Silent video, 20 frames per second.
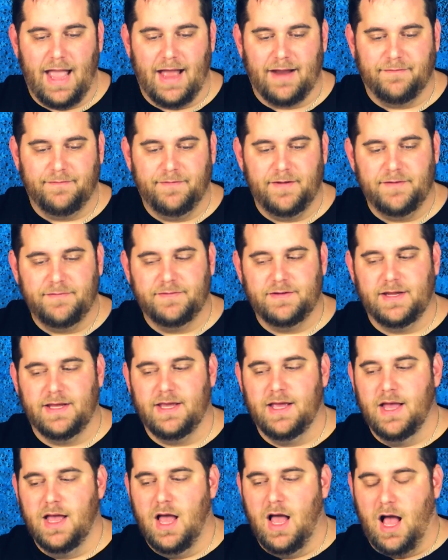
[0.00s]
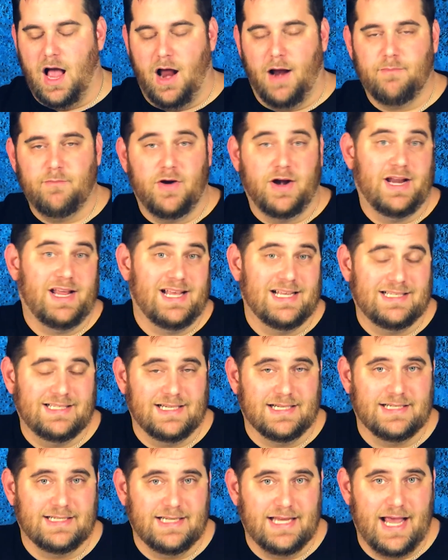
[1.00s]
at 50, I'm running a
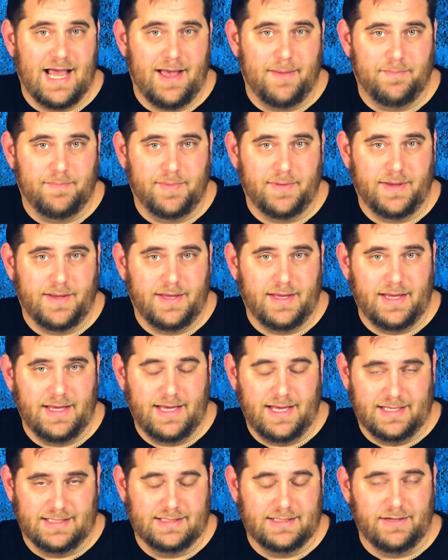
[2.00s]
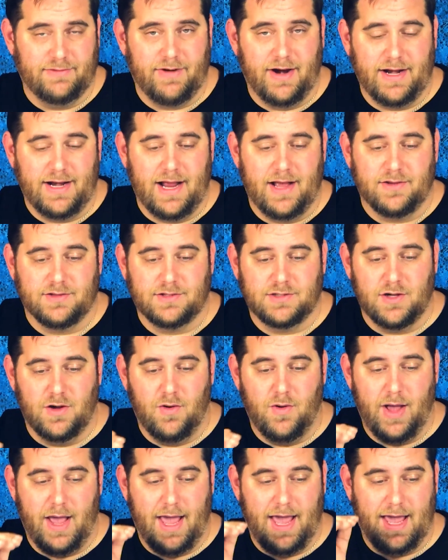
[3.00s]
60 amp ESC right now.
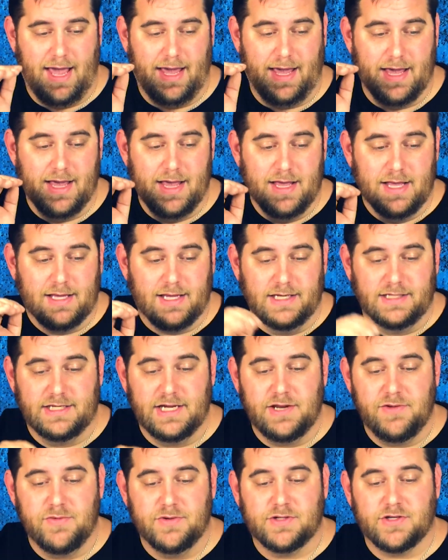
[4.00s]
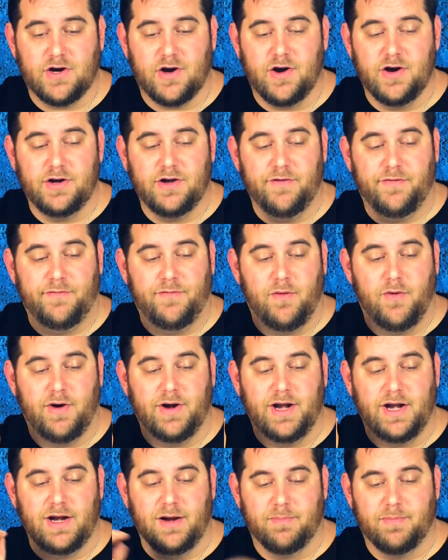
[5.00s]
So a continuous current of
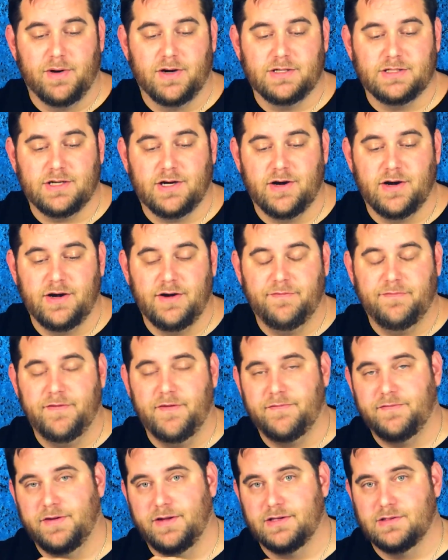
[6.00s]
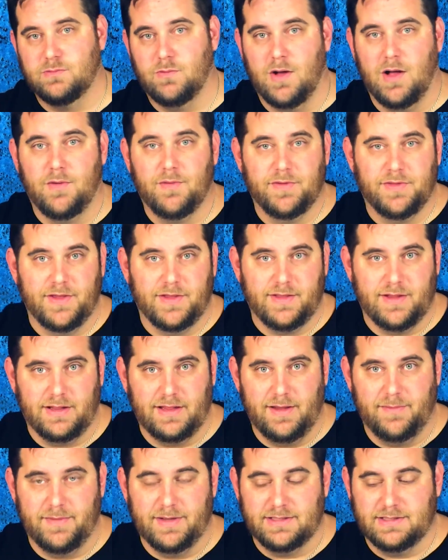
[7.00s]
40 and a burst current of 50 is well within the
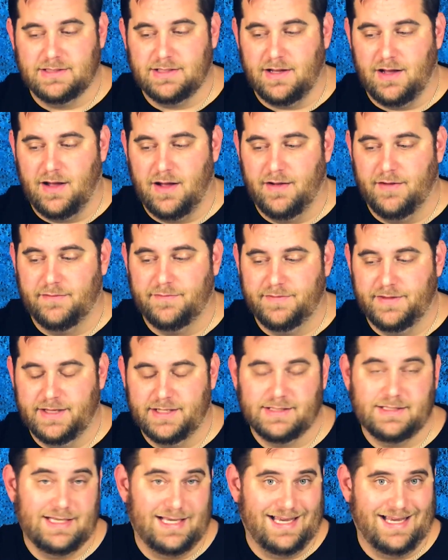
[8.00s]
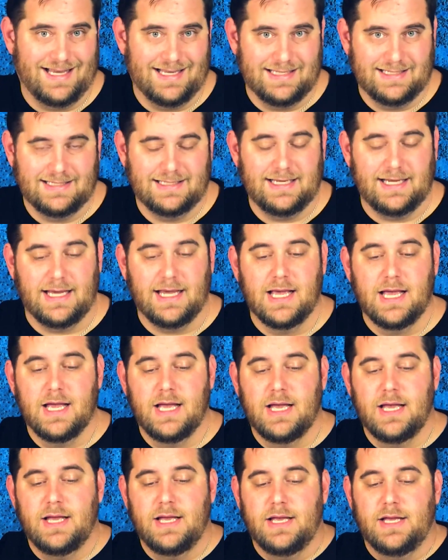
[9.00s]
limits of this ESC.
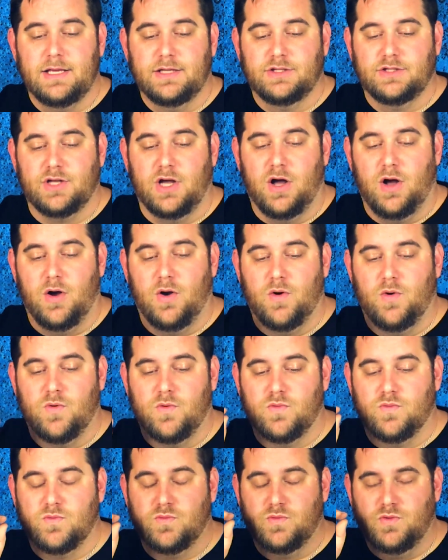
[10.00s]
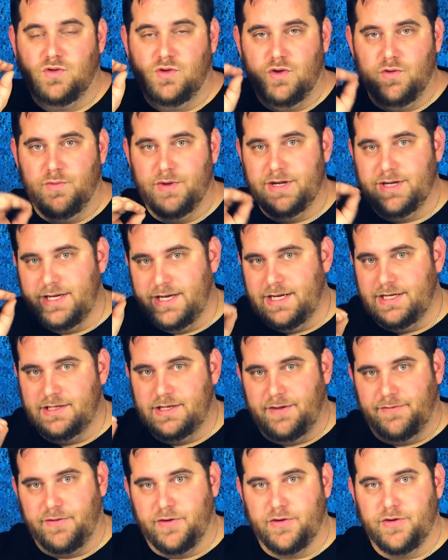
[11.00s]
So you would need
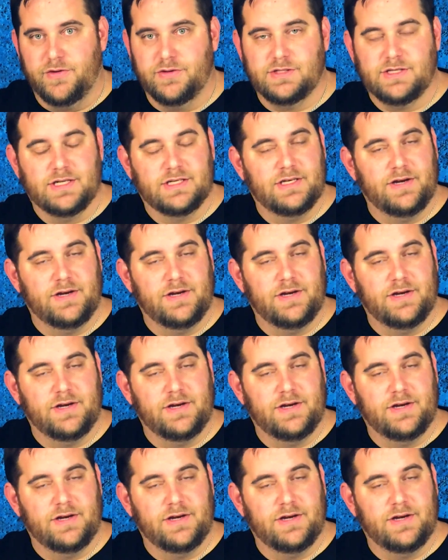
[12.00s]
to, if you're using a